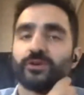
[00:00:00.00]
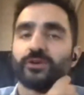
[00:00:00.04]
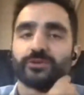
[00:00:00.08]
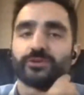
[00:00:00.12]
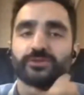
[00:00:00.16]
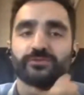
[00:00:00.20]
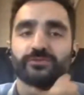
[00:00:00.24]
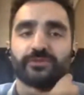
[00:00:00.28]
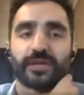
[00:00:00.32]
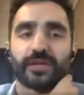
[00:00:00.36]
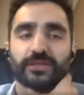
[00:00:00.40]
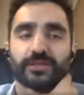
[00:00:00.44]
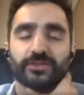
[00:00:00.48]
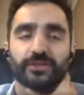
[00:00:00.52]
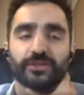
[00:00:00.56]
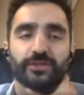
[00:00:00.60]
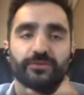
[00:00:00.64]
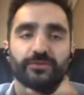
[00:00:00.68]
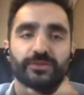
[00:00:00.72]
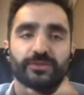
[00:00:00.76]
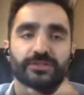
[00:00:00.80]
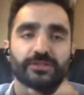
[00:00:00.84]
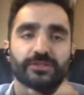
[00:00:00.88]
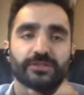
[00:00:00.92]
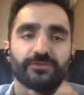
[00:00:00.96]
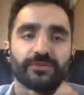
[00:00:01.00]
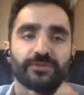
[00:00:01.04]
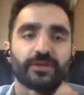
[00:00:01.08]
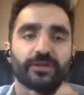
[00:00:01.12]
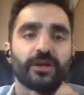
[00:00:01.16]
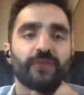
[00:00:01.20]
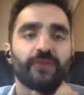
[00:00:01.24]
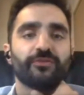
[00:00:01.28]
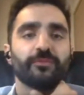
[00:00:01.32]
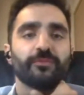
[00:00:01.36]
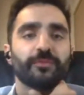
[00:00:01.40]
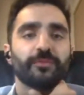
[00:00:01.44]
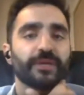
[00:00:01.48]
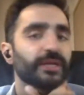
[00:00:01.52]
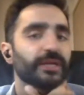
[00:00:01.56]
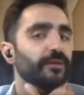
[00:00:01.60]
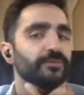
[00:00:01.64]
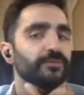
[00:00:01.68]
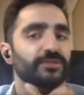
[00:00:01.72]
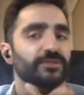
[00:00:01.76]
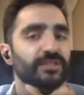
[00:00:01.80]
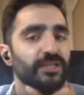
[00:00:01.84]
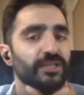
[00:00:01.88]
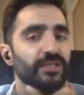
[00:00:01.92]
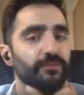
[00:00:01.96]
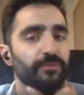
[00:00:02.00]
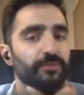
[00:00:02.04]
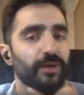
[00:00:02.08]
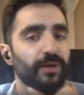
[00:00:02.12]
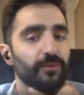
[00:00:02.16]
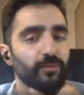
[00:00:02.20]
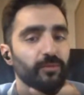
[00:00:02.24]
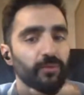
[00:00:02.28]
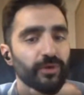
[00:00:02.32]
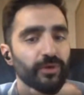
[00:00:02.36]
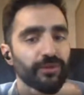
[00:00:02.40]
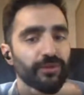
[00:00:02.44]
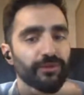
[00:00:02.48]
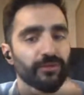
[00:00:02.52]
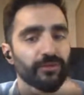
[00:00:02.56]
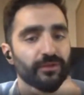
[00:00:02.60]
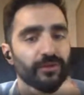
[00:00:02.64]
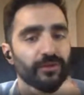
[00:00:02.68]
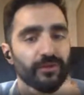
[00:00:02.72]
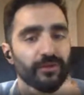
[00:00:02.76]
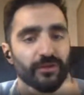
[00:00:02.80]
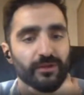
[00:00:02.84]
You're also factoring the risk of the government being able to keep up with